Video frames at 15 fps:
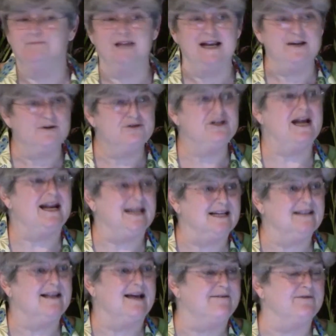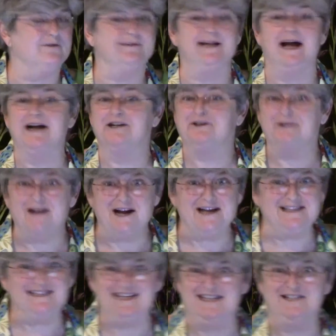energetic level. Dr.
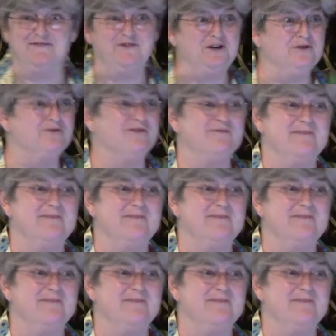Oz says the future of